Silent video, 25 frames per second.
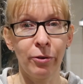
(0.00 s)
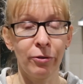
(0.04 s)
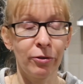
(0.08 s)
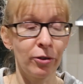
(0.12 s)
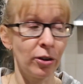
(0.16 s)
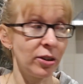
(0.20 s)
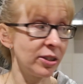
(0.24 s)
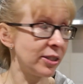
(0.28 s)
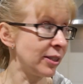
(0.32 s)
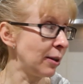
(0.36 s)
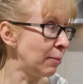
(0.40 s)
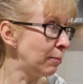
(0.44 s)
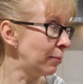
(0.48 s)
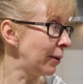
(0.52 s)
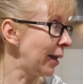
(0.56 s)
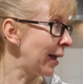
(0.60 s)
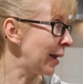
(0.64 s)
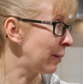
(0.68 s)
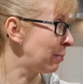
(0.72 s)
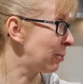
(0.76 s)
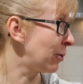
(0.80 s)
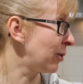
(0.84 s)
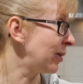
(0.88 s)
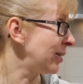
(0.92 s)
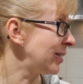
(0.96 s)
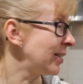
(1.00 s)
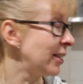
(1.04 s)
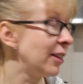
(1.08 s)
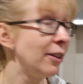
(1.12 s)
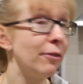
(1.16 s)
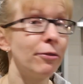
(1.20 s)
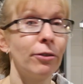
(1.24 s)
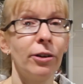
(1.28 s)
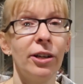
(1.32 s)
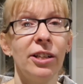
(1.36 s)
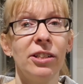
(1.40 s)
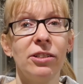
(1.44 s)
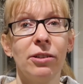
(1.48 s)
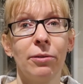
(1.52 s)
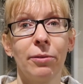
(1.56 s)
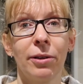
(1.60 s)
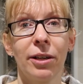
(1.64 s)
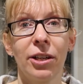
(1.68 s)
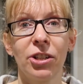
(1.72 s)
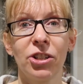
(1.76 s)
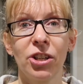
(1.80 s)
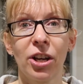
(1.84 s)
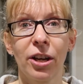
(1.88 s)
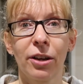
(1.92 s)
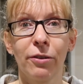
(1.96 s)
we've got some blackberries in the freezer, I'm
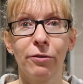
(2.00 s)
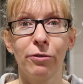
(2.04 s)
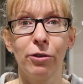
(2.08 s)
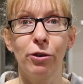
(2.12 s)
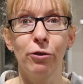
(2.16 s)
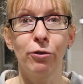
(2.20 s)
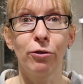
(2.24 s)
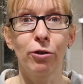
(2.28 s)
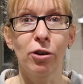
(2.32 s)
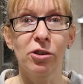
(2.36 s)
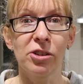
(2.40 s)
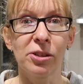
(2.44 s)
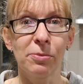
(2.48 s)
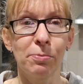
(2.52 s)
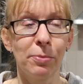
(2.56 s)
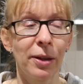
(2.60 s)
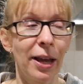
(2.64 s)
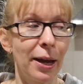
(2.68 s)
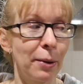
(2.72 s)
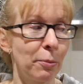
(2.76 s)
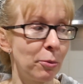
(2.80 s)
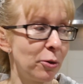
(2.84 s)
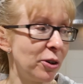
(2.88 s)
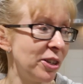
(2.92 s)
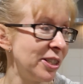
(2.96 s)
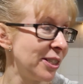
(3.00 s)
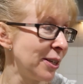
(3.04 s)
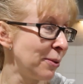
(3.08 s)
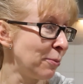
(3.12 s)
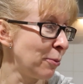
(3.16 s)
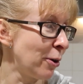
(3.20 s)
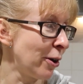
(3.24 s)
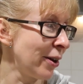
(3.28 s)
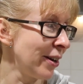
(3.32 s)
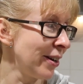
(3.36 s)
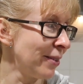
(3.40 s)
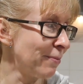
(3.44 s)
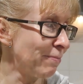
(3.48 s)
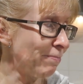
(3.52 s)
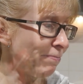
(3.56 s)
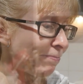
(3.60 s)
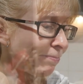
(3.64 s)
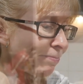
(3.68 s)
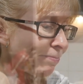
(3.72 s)
going to chuck a few frozen blackberries in mine.